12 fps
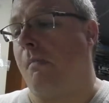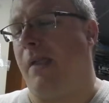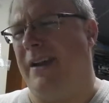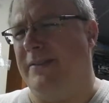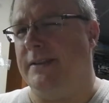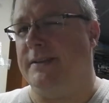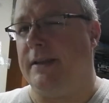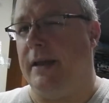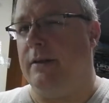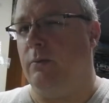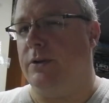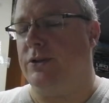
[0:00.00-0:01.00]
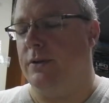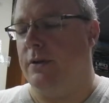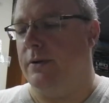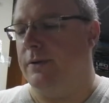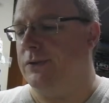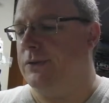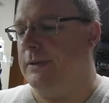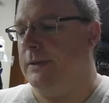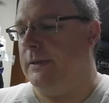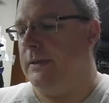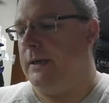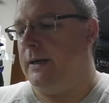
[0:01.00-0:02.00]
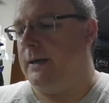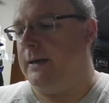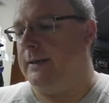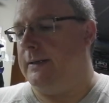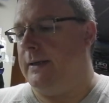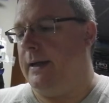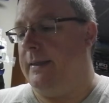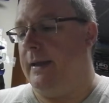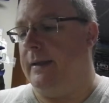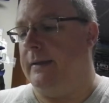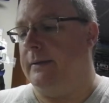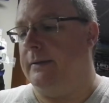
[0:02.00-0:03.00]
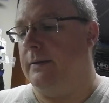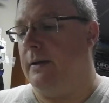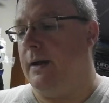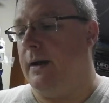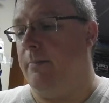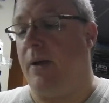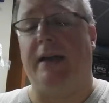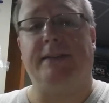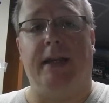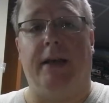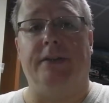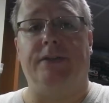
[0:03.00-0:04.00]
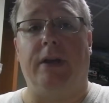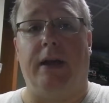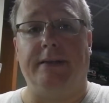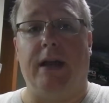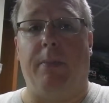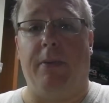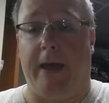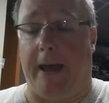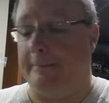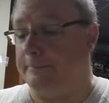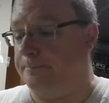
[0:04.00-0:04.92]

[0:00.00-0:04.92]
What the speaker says: I haven't decided which of those. And then pastels on top of that.